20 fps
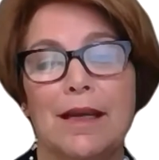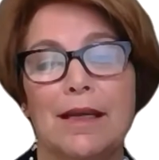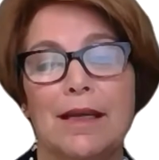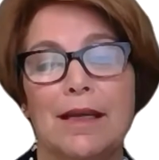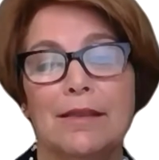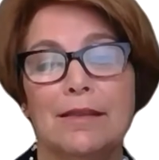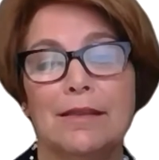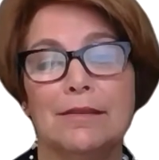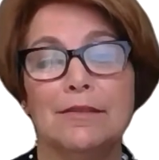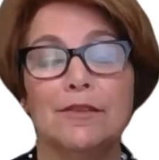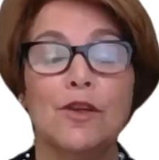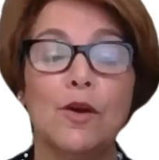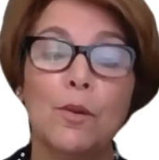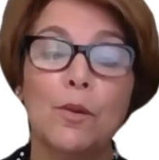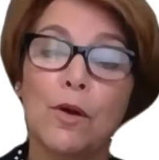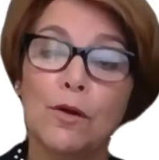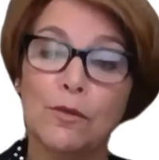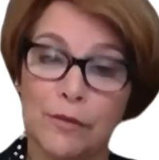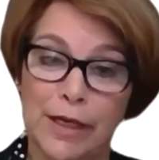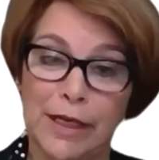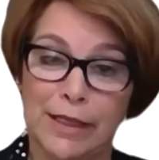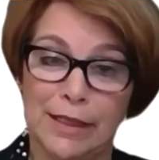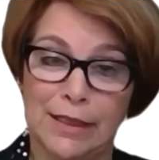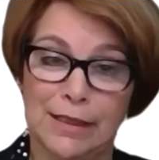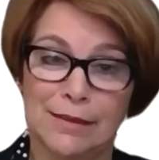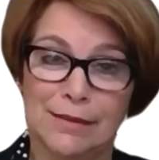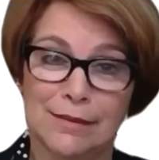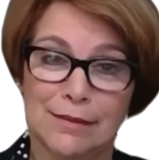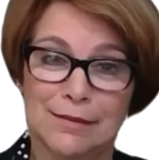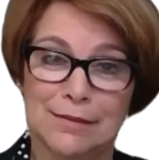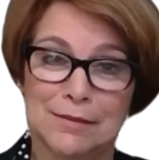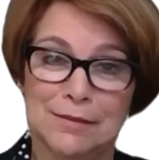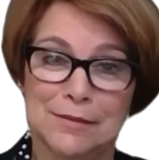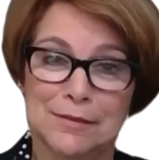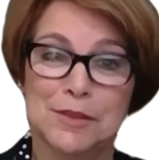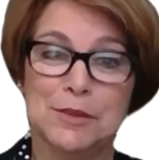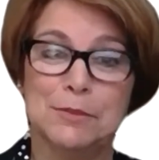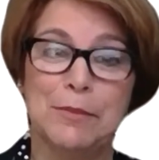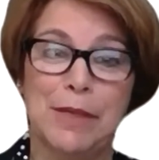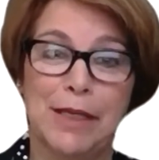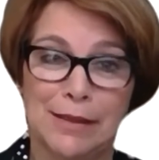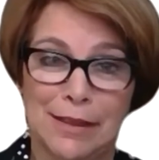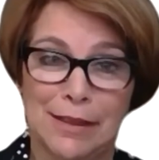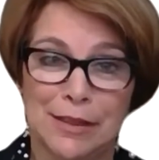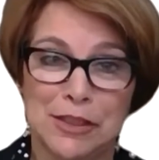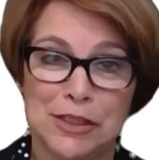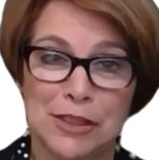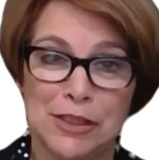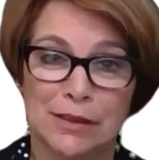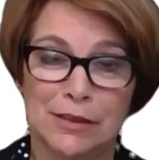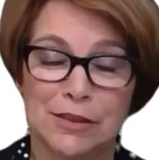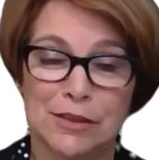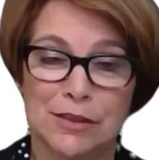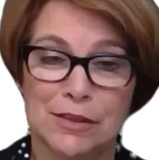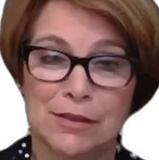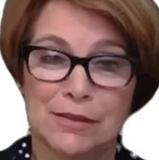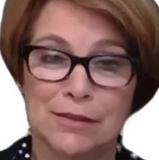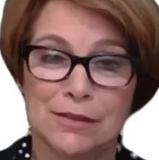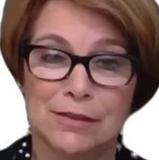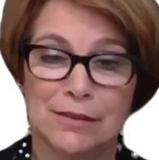I know already to make that change?